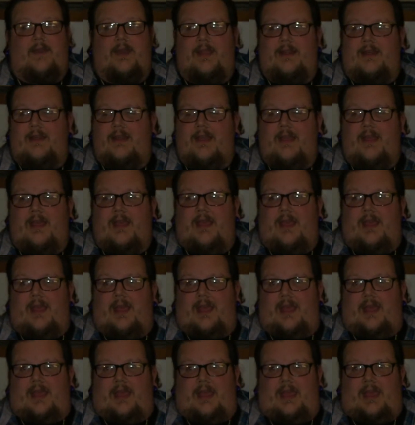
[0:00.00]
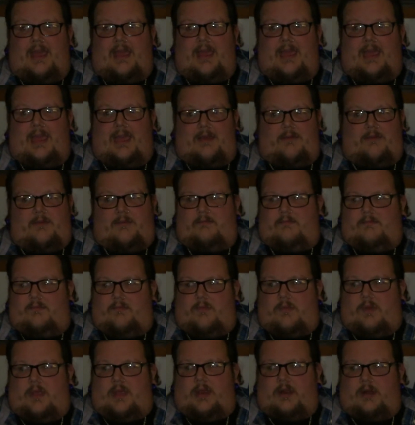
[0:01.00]
And
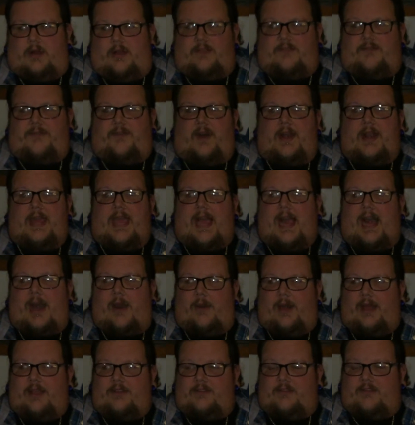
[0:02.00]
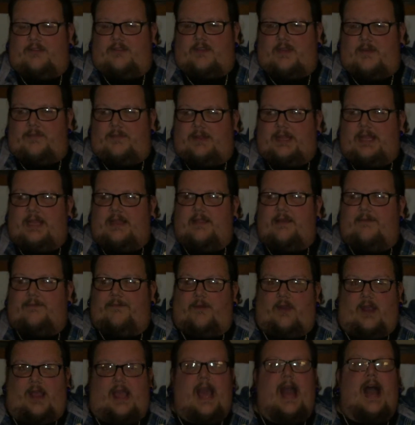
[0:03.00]
you know, it's funny how I just completely
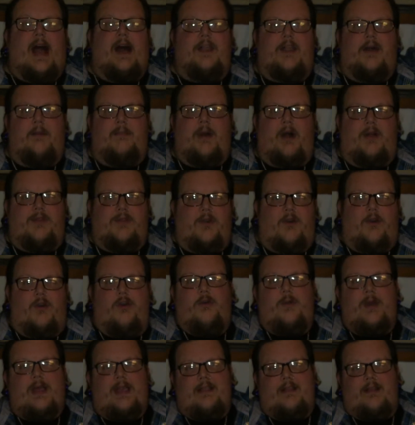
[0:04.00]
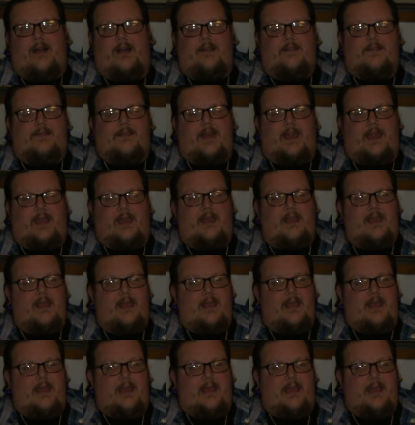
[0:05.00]
forgot about the whole weight loss thing.